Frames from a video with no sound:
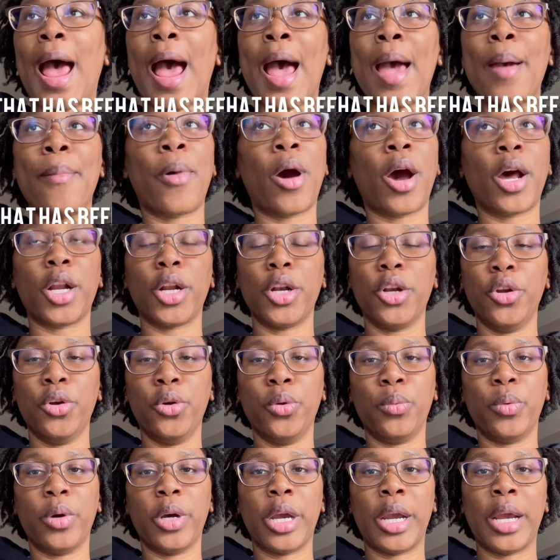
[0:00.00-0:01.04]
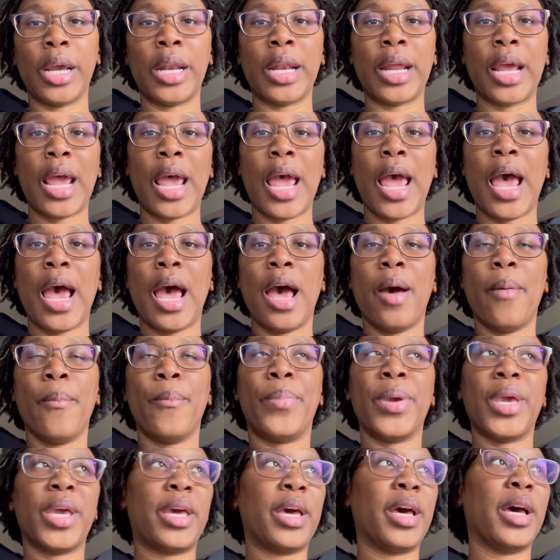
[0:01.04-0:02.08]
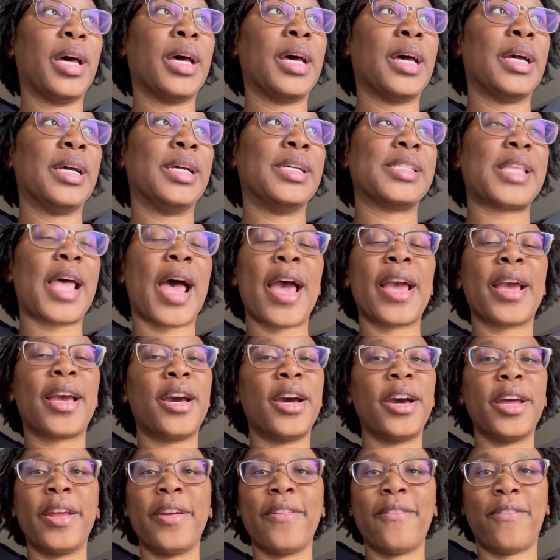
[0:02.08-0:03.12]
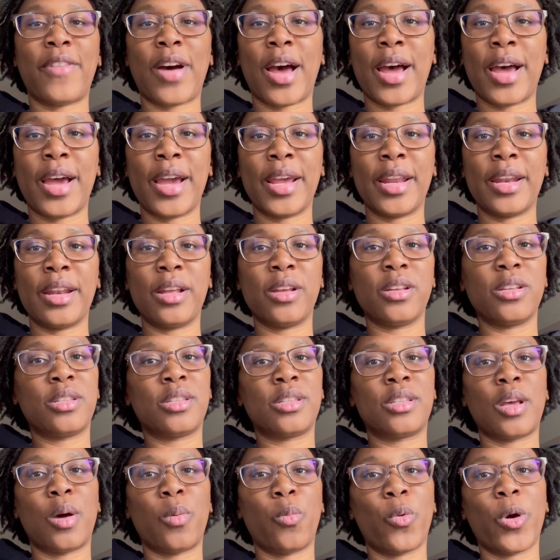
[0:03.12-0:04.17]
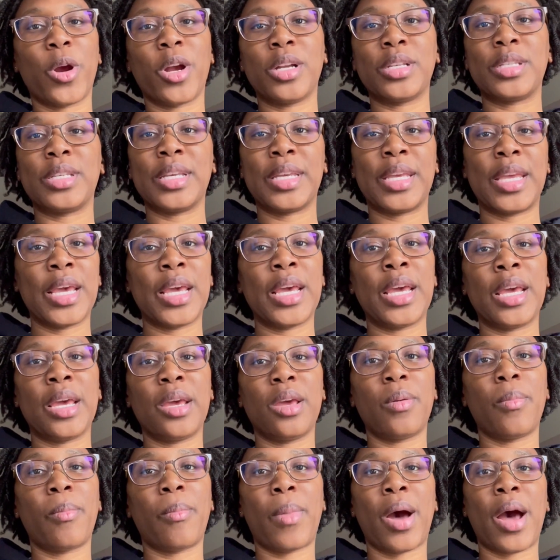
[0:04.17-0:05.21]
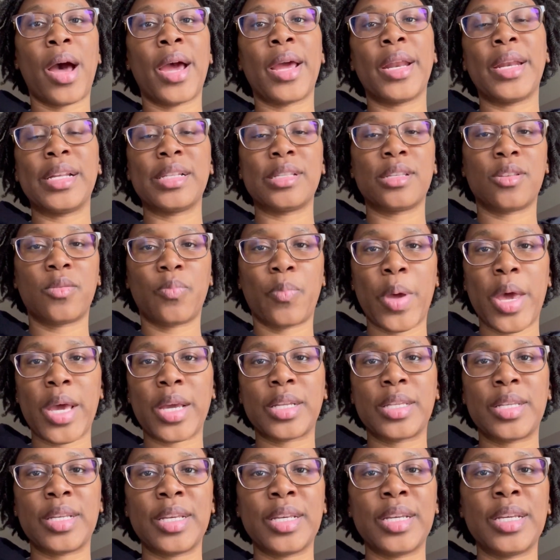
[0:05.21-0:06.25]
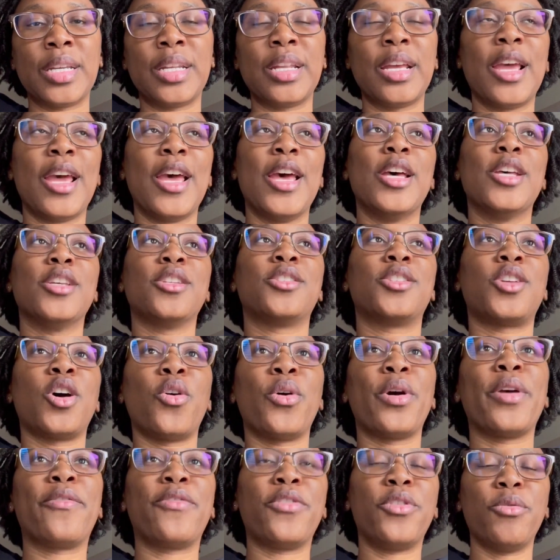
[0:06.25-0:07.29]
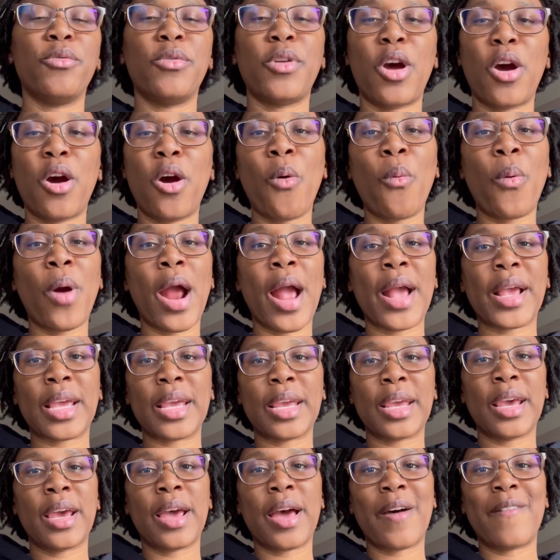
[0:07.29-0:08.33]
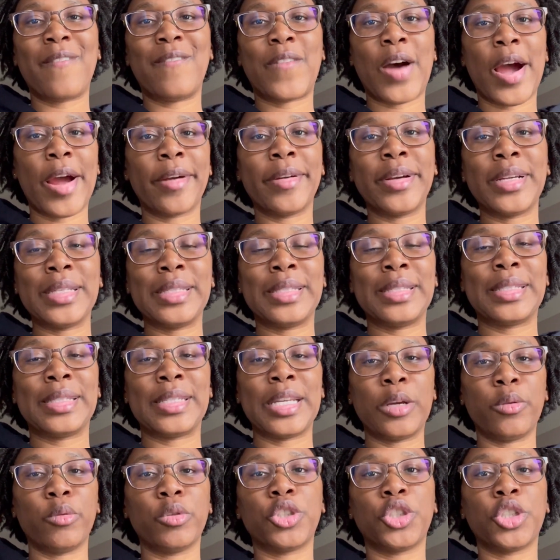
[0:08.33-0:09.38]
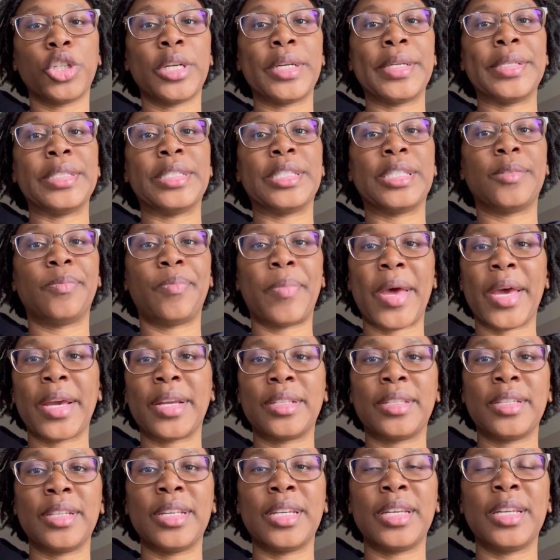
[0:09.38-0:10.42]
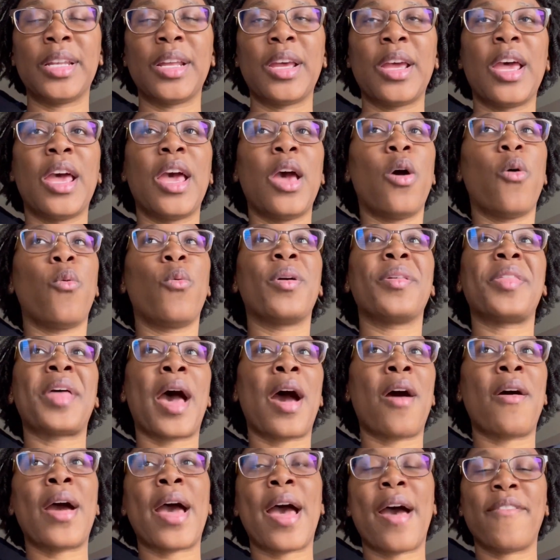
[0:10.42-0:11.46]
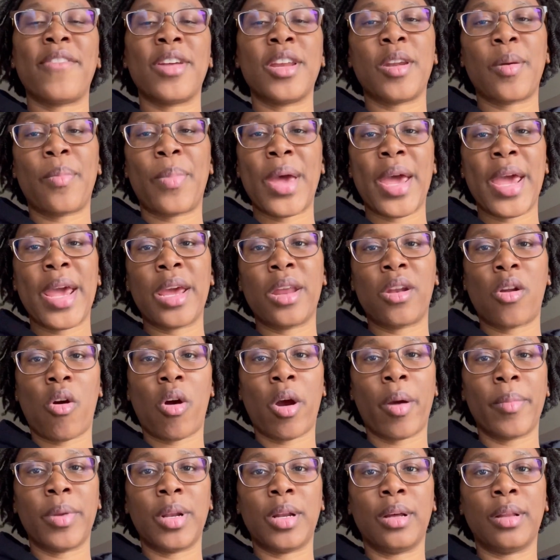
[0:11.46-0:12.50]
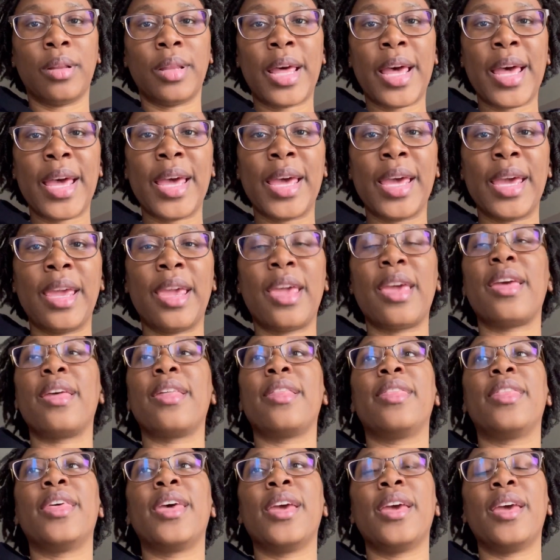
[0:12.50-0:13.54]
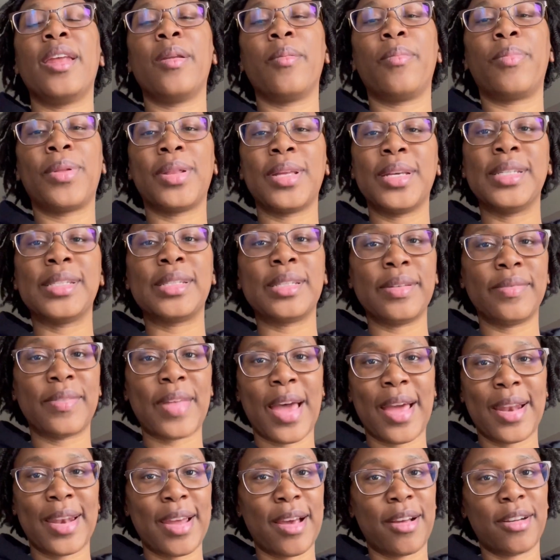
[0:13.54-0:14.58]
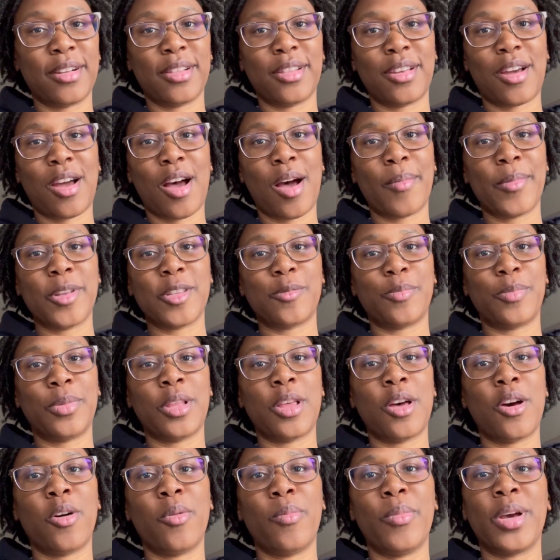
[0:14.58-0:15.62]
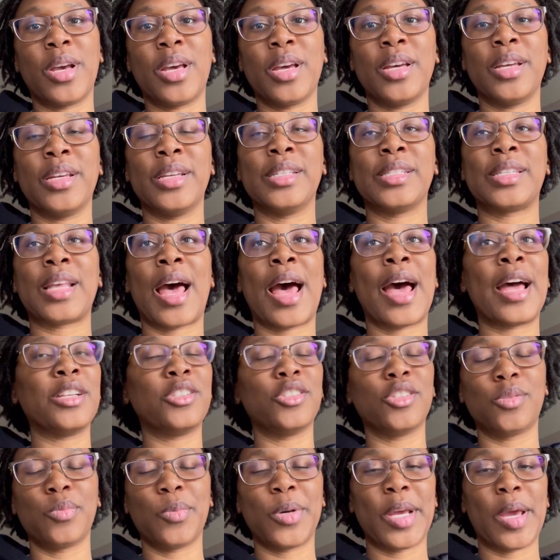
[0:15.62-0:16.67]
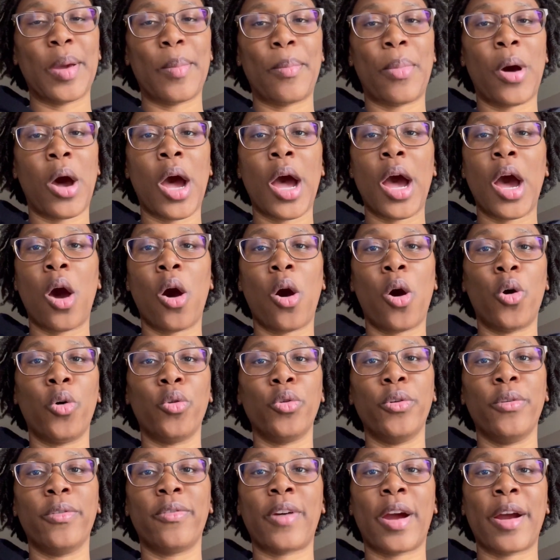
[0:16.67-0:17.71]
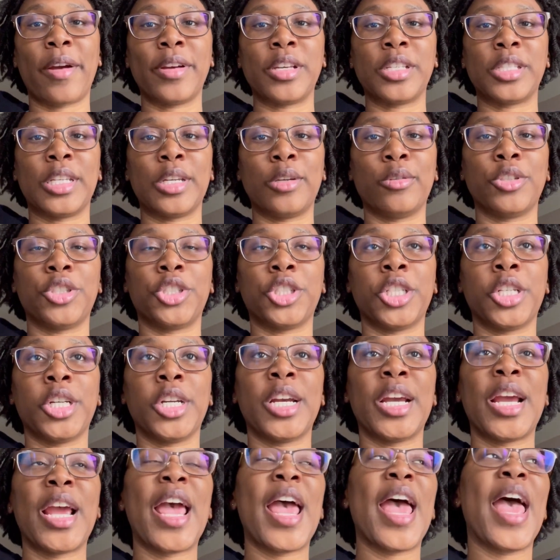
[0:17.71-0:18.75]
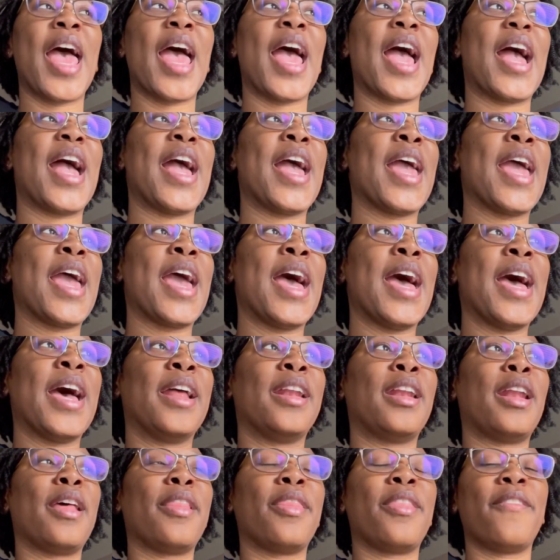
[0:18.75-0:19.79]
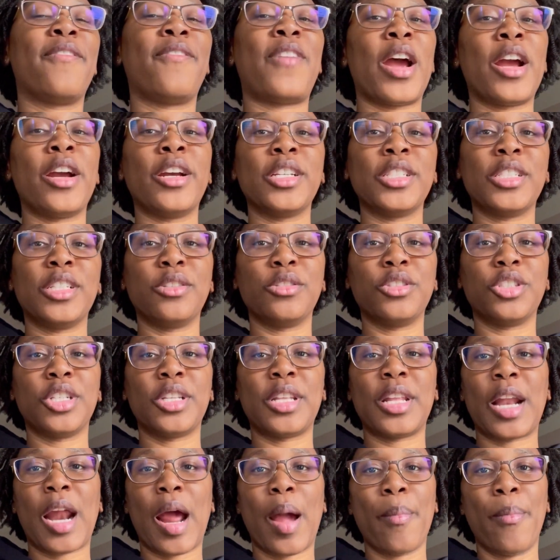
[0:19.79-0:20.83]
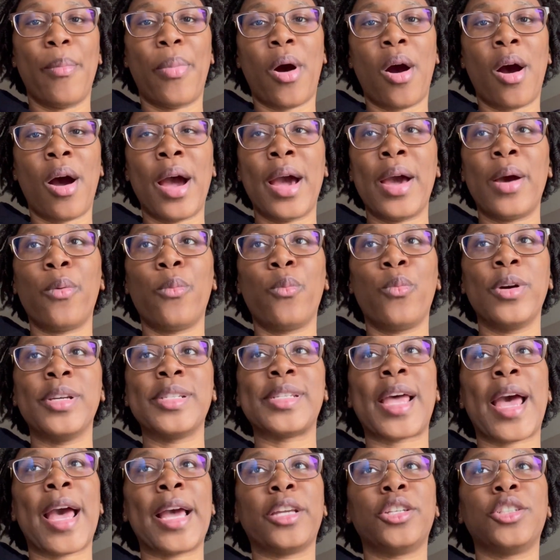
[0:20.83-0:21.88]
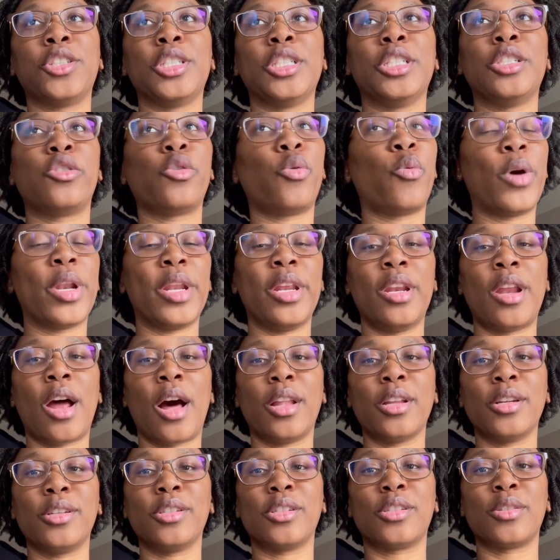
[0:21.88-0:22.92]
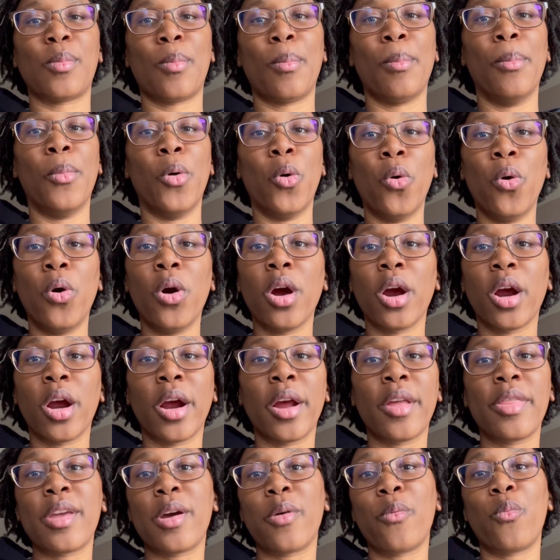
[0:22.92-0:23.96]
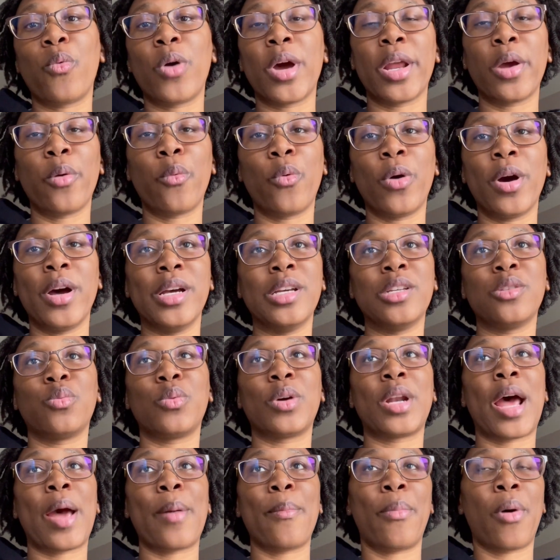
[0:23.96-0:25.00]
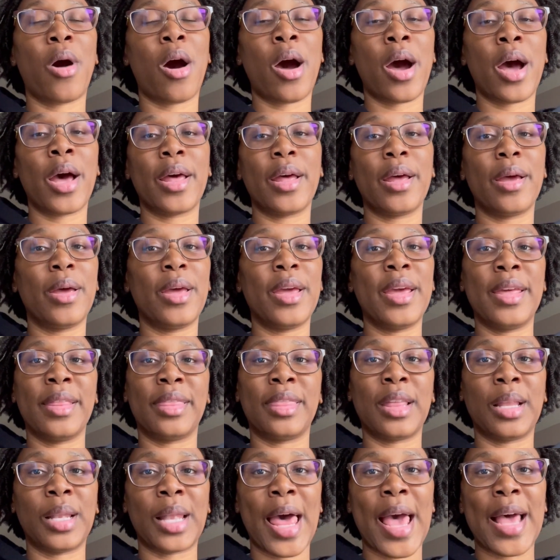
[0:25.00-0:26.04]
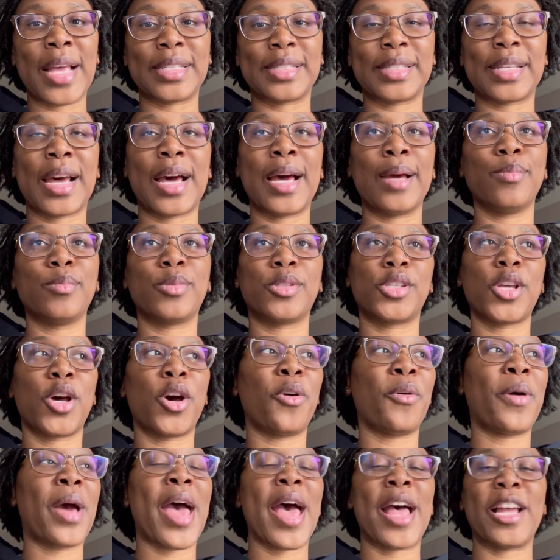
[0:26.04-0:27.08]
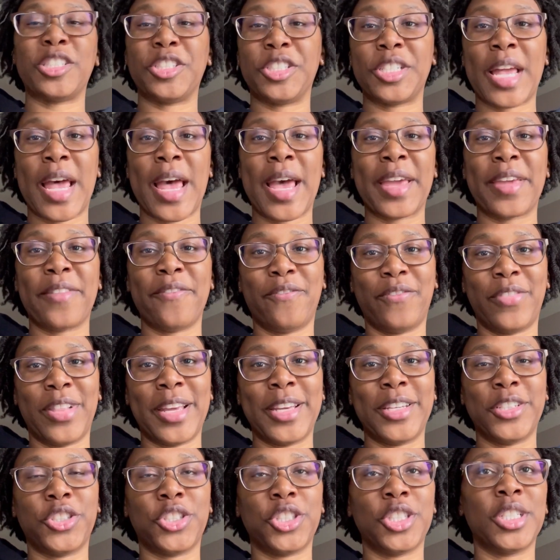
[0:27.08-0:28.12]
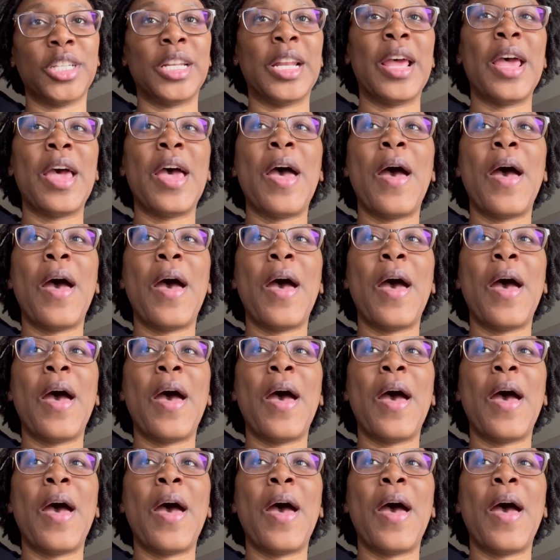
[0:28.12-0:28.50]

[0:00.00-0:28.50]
I bought a new one because I couldn't find somewhere to get mine inspected. So if you know where I can get a fire extinguisher inspected without having to pay an arm and a leg, then please leave that down in the comments below because I just went and bought a whole new fire extinguisher and the fire extinguisher that I bought was actually $20 more than what it was when I bought it the last time. So hashtag inflation.